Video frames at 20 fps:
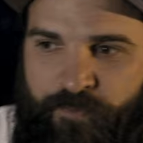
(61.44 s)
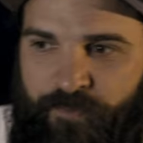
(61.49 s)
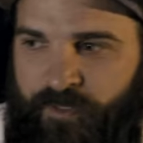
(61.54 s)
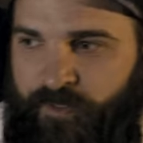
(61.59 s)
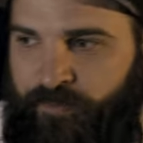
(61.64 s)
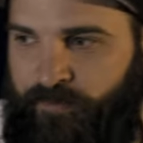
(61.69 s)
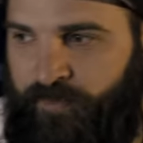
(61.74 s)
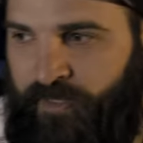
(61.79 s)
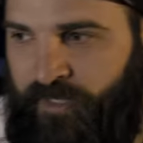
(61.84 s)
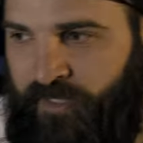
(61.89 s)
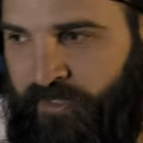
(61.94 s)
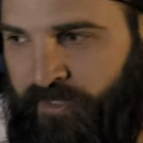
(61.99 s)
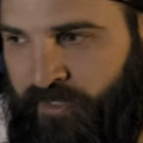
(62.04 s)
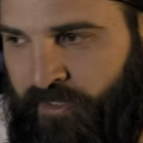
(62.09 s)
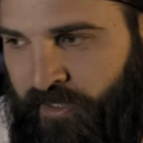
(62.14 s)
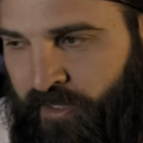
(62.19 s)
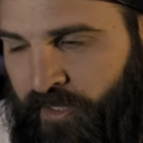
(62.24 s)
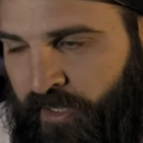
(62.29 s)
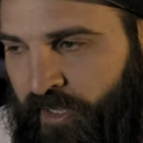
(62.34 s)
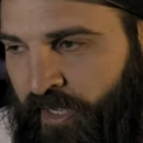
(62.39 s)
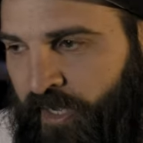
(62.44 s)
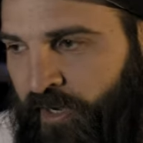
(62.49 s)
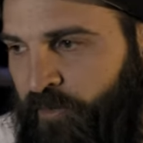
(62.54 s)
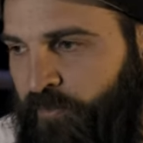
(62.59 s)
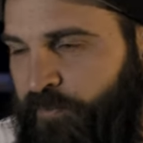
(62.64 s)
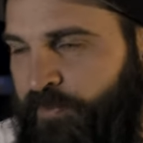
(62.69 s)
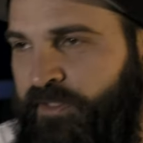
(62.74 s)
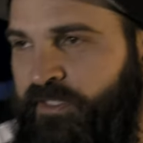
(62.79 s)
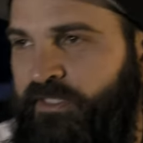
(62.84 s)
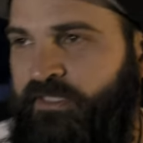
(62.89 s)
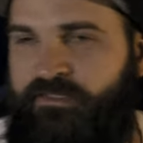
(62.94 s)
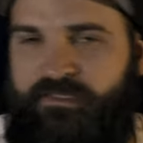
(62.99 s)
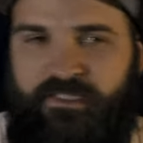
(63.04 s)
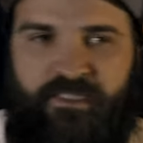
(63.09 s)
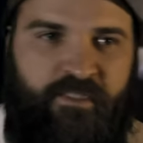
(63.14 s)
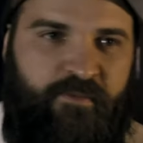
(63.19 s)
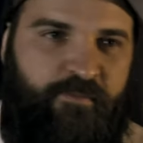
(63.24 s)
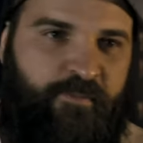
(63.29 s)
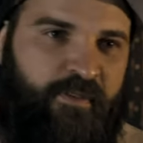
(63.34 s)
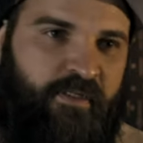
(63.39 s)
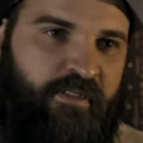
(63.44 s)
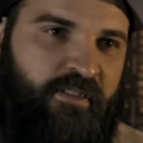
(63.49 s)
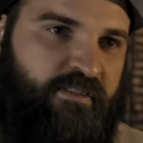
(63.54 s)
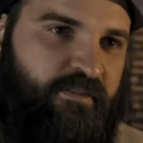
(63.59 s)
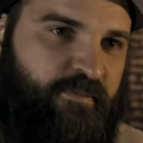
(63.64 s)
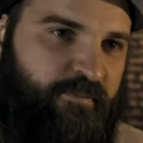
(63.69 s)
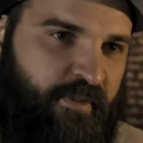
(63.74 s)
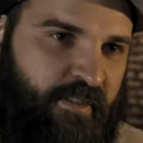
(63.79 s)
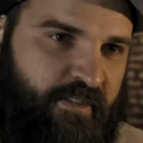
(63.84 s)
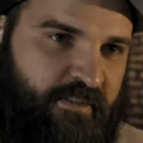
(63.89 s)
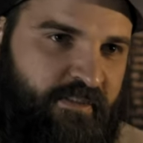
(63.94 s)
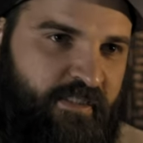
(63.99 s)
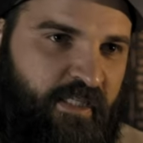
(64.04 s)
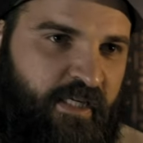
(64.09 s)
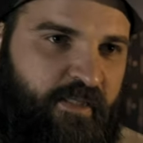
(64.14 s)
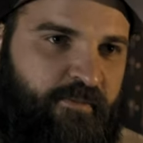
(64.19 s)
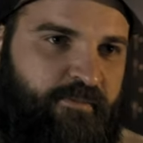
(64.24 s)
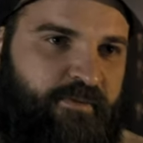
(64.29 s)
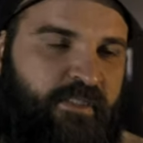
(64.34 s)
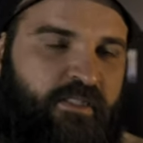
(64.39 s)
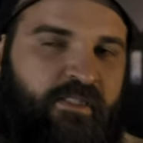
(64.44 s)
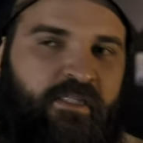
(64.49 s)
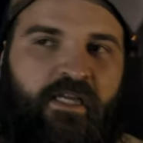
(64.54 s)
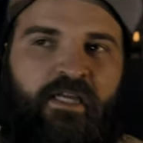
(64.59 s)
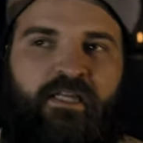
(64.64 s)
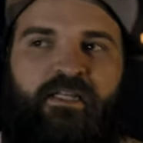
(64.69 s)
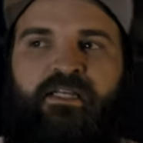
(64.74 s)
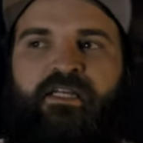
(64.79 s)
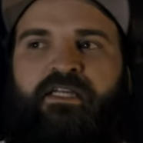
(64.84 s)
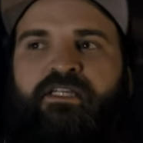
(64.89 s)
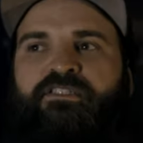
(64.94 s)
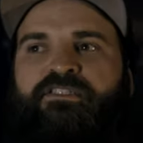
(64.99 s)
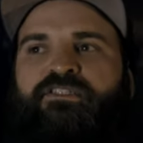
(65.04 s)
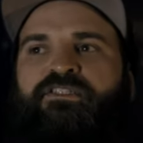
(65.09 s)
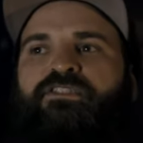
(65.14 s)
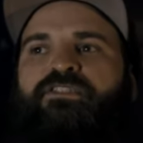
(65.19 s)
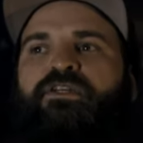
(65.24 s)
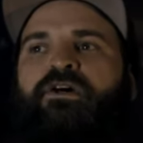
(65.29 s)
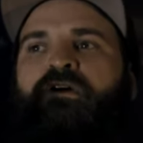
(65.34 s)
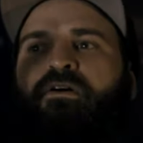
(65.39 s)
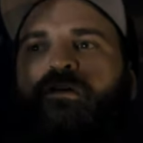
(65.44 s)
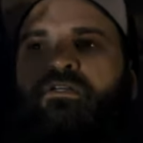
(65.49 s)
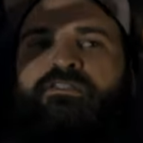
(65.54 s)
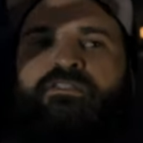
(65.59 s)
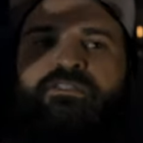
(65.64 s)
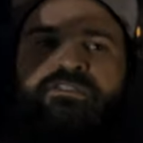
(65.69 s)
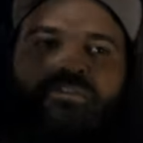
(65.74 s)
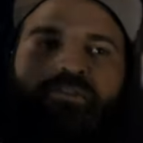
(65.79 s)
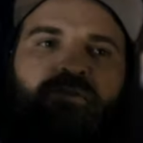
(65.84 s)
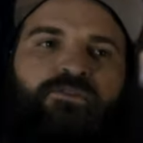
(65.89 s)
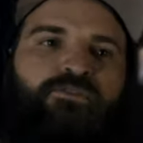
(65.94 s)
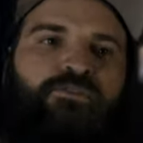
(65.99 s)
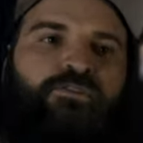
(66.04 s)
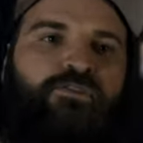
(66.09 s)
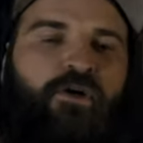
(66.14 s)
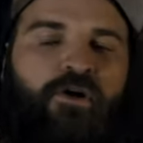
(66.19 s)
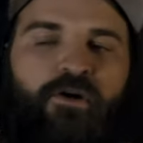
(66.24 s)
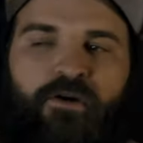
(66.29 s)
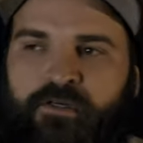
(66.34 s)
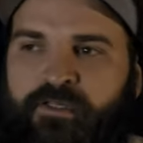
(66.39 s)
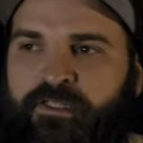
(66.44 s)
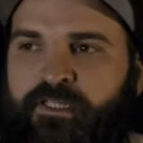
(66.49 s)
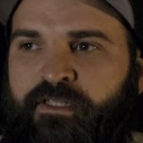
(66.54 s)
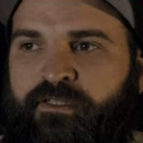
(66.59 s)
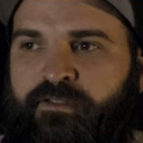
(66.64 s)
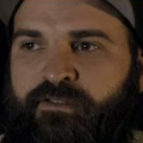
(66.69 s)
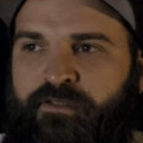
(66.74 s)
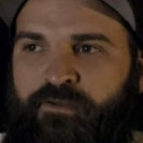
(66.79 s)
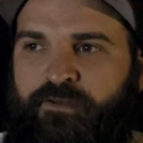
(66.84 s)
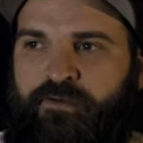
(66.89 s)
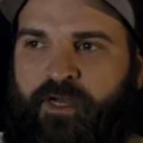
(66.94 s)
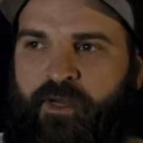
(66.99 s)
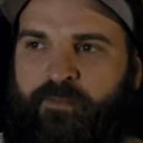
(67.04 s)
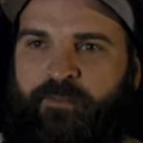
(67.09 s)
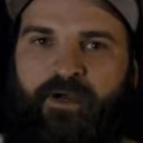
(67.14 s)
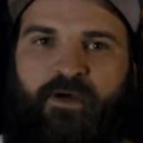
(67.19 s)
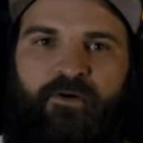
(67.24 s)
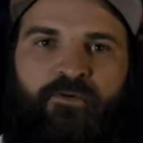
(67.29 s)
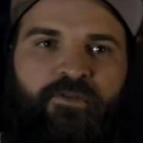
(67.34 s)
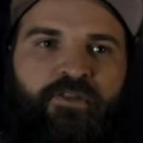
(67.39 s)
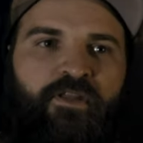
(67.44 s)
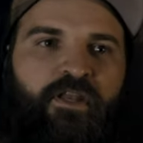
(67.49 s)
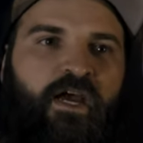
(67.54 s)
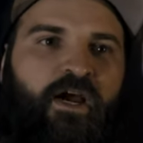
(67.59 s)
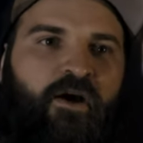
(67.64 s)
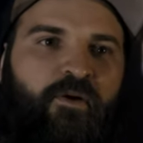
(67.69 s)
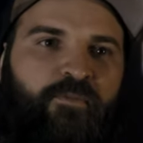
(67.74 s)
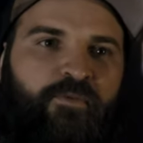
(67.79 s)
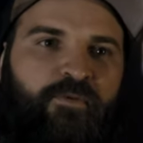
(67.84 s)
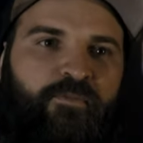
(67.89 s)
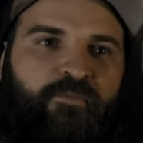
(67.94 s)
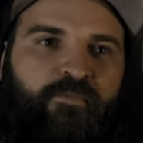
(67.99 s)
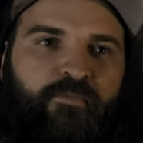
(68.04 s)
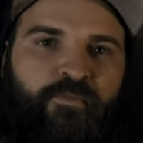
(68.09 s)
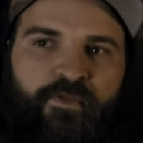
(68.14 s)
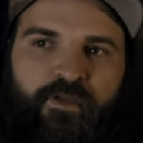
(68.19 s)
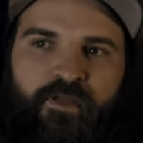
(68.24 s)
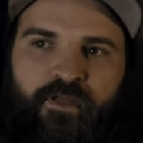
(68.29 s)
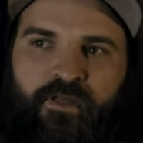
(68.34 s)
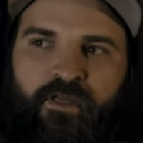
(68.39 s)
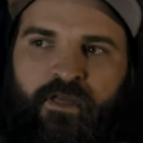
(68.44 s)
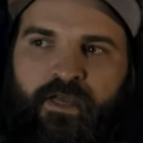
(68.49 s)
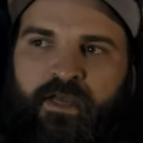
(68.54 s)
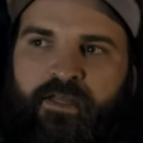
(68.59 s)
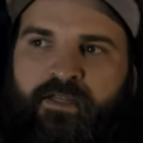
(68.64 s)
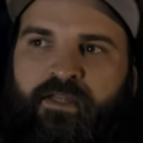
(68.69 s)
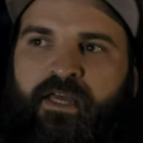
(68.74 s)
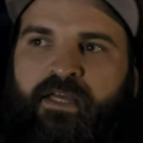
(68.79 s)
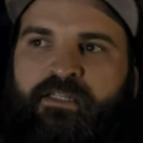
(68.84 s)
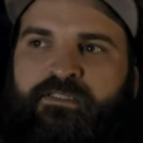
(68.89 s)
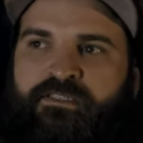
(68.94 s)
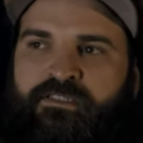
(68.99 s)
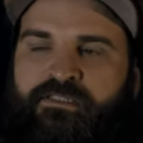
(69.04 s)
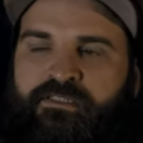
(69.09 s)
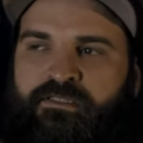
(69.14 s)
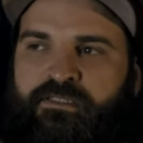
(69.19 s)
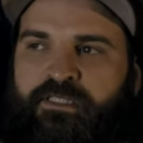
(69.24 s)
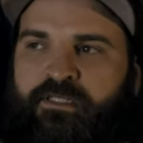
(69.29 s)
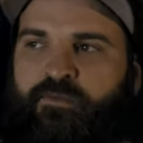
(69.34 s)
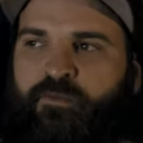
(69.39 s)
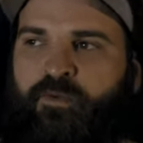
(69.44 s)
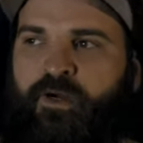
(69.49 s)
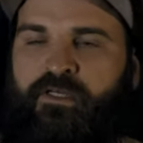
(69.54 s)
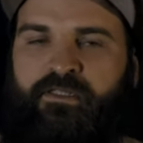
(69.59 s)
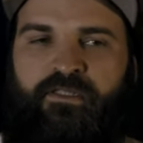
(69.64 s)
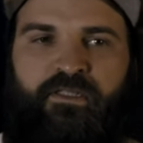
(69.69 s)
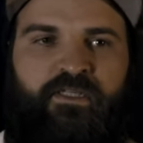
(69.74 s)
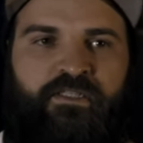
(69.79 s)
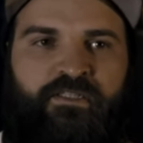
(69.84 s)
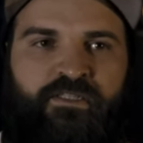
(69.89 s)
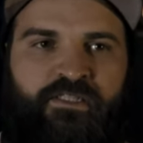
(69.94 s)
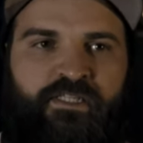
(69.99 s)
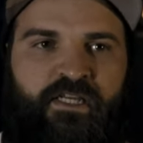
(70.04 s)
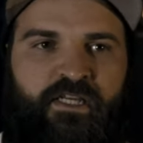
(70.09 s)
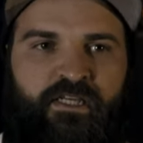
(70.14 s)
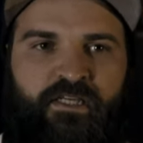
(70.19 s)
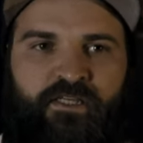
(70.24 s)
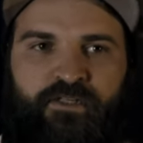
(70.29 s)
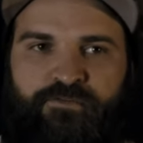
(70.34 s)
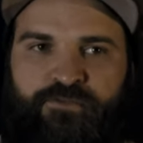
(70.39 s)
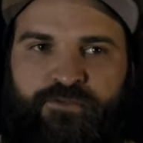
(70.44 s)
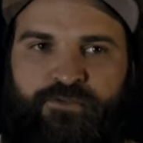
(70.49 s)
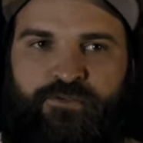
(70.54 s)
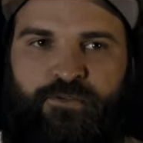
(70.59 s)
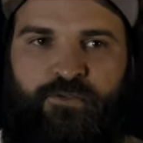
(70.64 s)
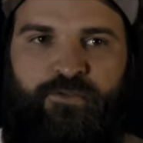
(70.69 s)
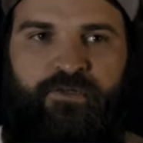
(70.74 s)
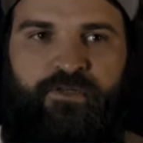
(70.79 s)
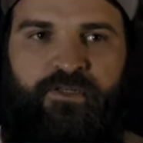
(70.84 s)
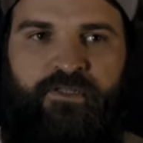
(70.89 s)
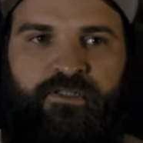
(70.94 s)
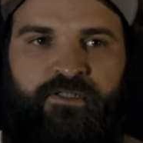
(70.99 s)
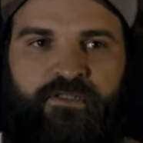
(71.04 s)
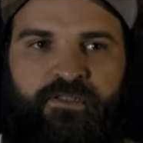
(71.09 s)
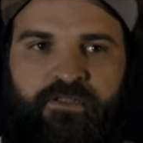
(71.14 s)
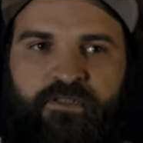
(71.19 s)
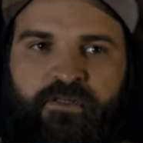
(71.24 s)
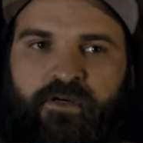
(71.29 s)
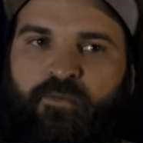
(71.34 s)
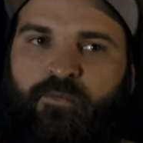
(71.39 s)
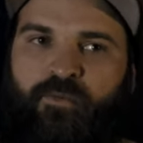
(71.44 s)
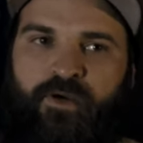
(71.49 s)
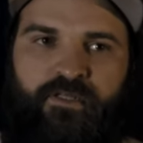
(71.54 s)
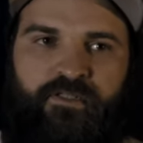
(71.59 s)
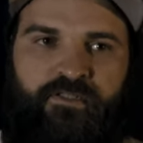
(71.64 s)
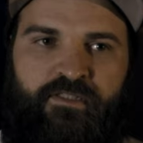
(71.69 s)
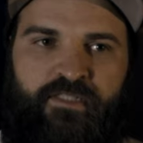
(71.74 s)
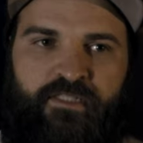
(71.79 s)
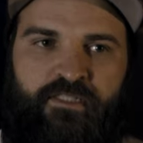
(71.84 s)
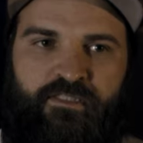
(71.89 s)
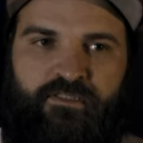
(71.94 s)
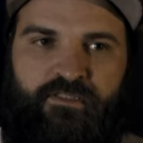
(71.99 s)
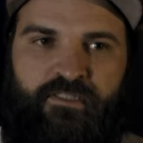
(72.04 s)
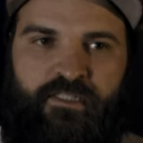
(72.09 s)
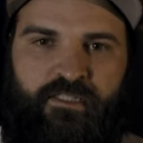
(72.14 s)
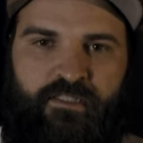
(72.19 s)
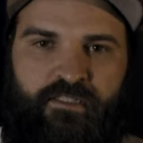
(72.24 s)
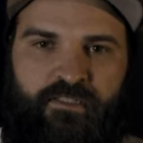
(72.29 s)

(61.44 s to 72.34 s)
can make LPs, EPs, mixtapes, and each song is its own song, and then you'll come out with an album, and that's one consecutive story on one disc.